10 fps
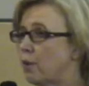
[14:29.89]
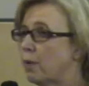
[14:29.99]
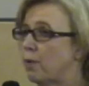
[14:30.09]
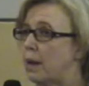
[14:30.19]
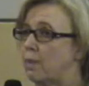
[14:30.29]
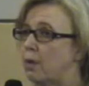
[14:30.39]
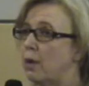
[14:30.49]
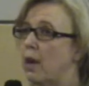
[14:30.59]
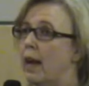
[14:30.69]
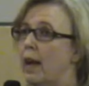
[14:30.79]
group of
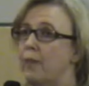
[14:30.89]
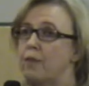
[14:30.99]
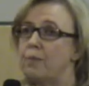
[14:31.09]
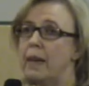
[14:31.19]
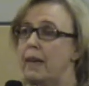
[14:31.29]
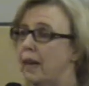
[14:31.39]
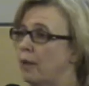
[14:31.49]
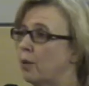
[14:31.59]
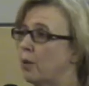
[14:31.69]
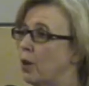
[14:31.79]
people and there's
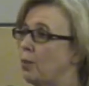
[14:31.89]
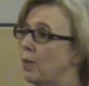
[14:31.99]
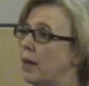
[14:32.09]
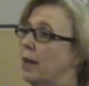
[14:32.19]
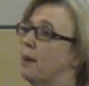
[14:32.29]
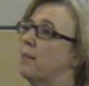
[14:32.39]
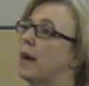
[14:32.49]
media in the room,